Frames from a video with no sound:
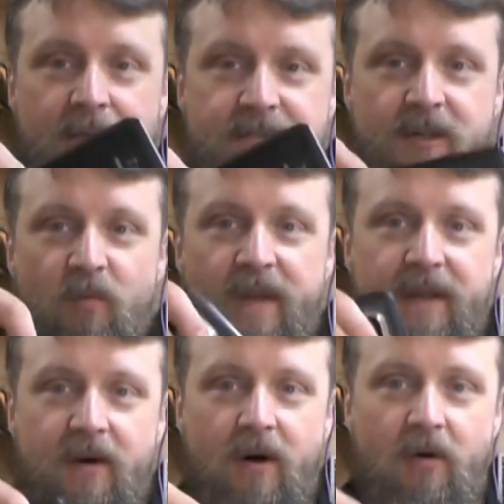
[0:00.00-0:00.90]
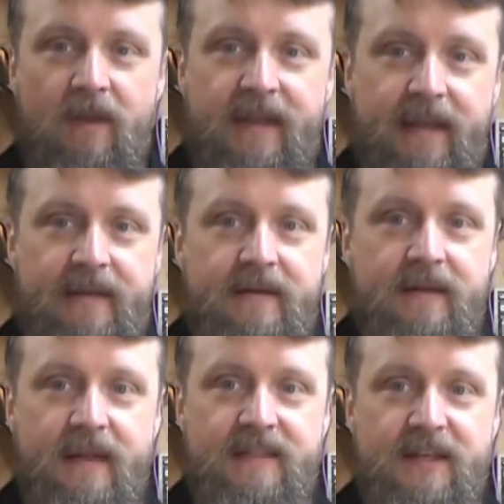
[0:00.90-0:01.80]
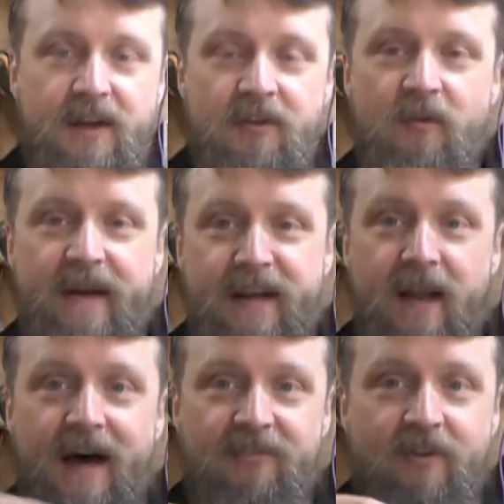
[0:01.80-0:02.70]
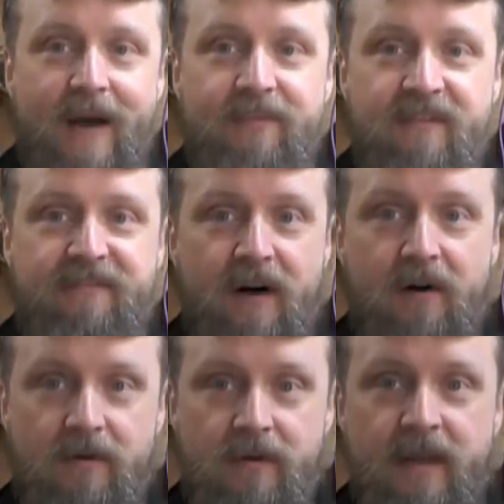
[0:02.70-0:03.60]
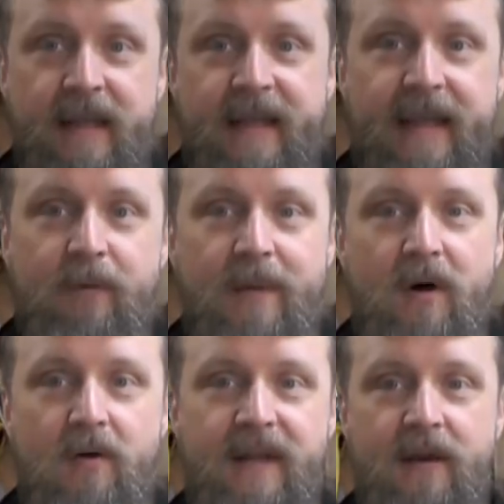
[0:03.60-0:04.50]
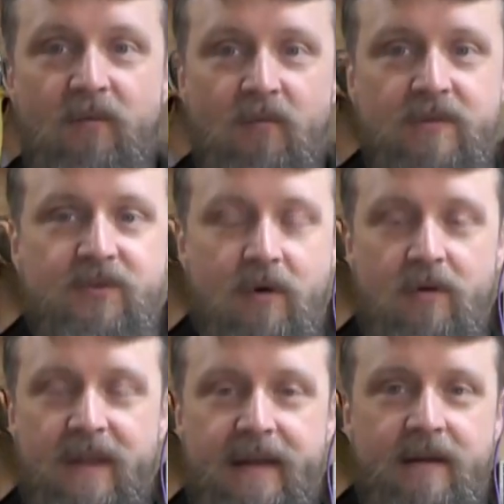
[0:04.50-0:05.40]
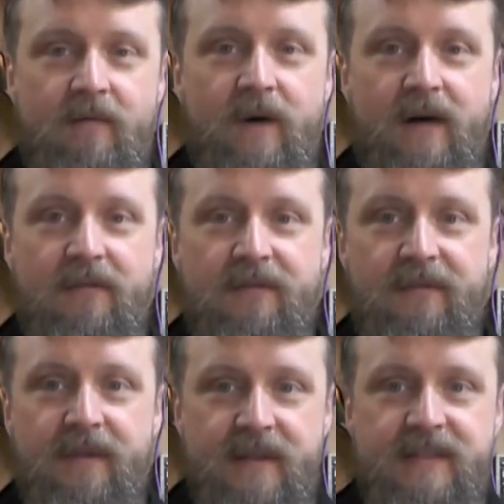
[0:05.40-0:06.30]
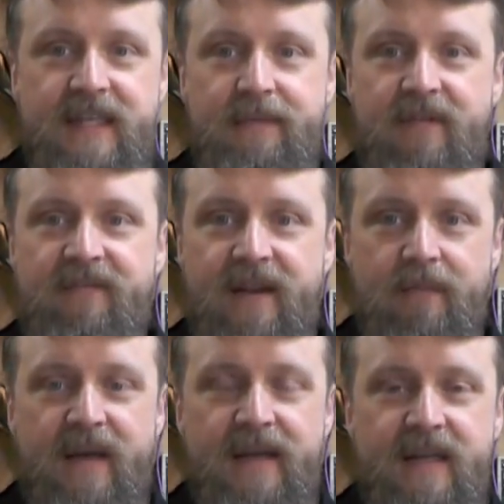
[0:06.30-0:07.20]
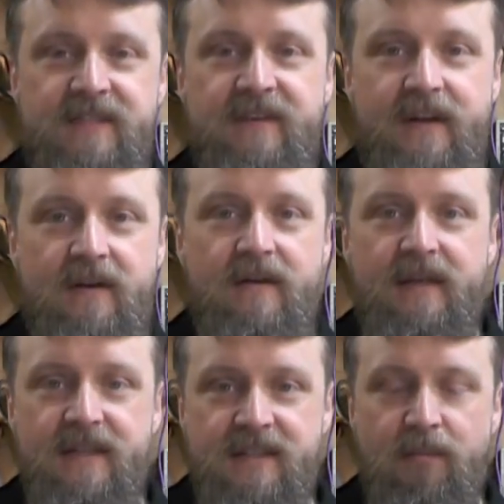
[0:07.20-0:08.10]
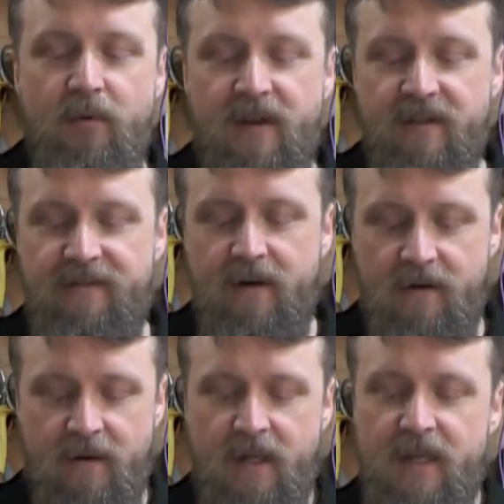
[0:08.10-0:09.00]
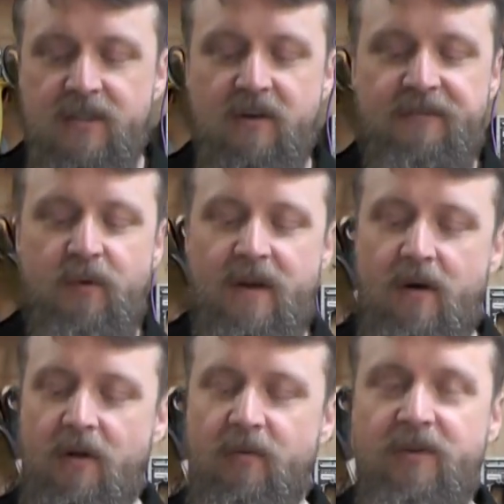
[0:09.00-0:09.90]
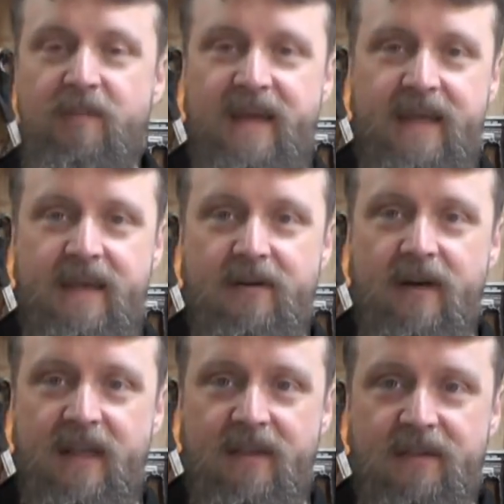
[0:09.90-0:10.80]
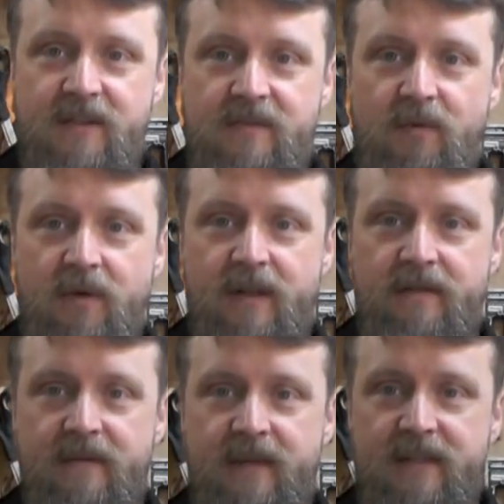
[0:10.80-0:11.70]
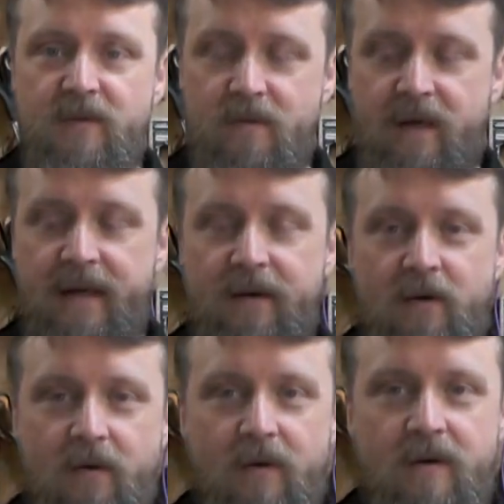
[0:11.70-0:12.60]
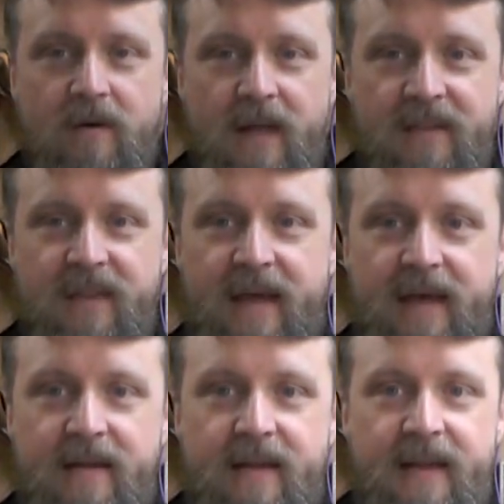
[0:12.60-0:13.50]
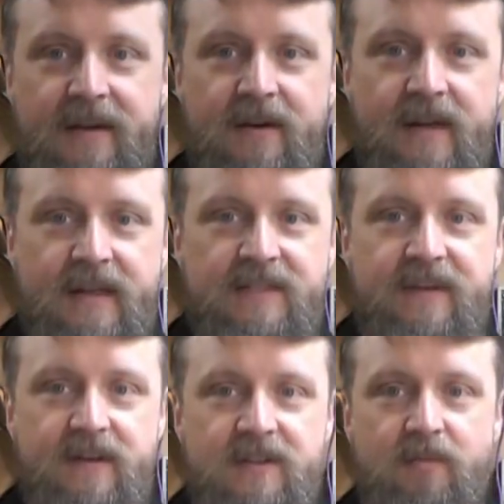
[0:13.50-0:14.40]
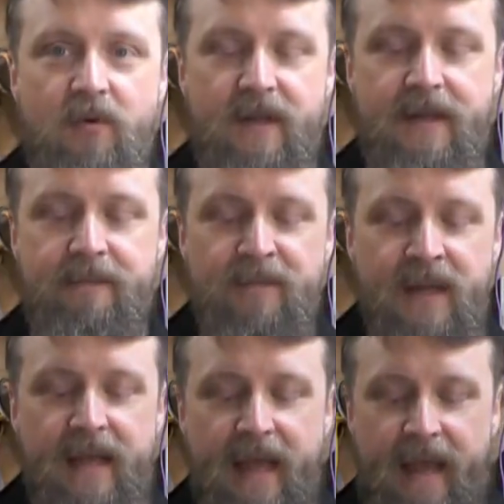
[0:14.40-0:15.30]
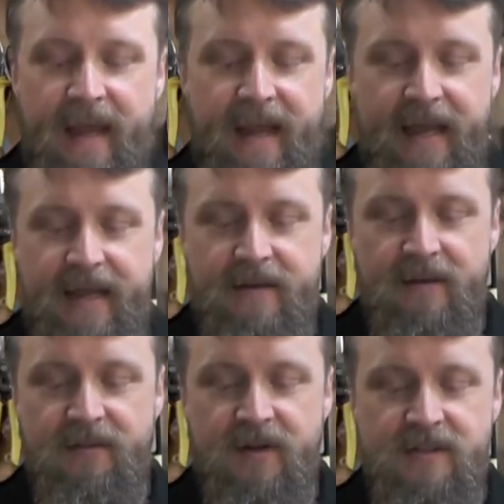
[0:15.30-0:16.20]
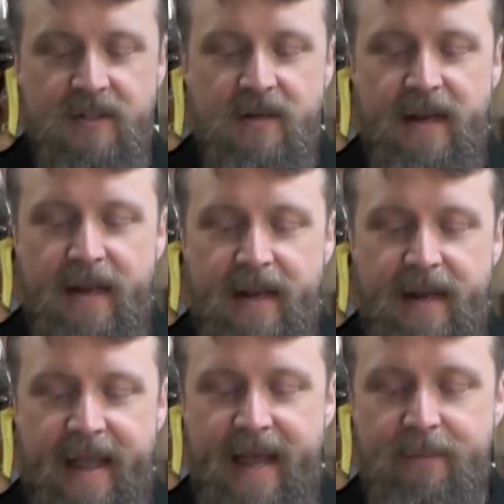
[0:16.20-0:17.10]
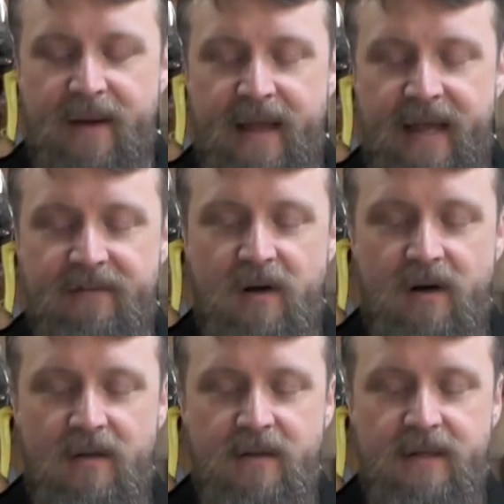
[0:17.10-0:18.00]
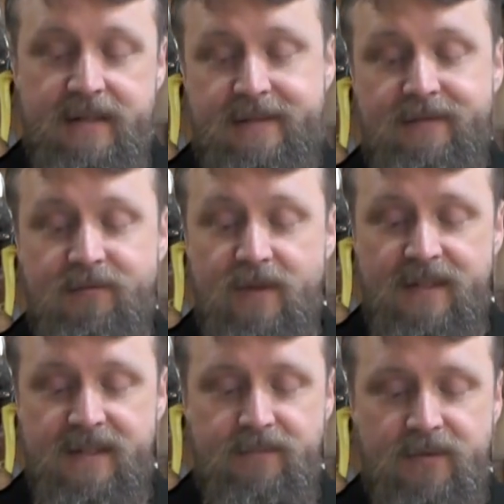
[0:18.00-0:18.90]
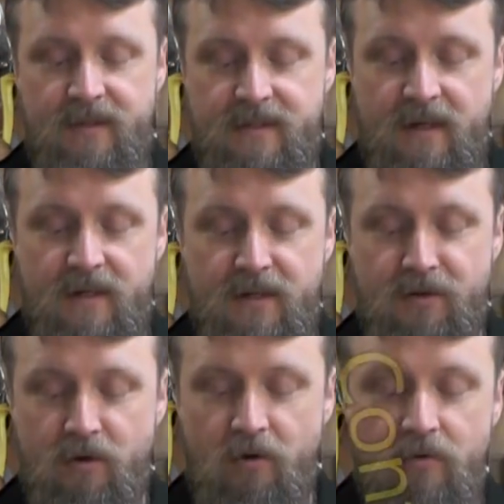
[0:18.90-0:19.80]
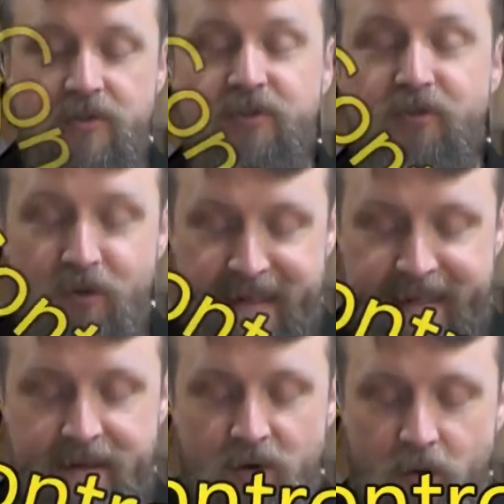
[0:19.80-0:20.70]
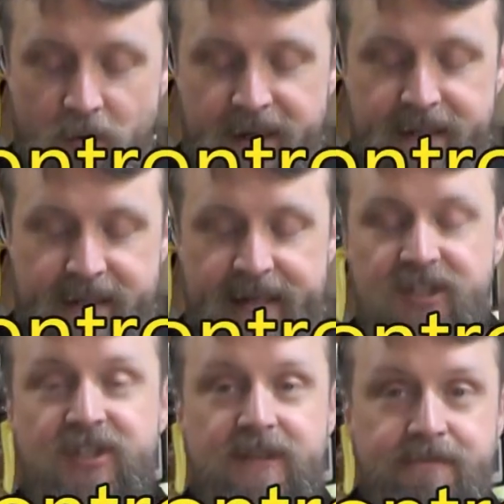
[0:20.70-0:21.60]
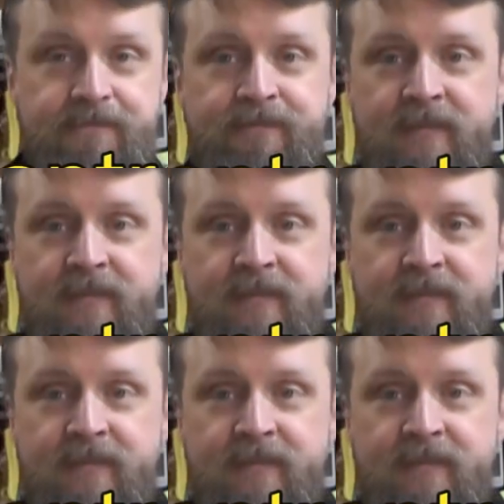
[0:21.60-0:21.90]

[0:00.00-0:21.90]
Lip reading: So when you're holding it, it's another way to not drop the phone. And when I'm holding it scrolling, well, you see my index finger is supporting the phone. So if you want to hold it with your pinky underneath to support it, that's one way, or like that, and your index finger supporting it. And there's an app I have called, it's really simple, it's called Control Screen Orientation.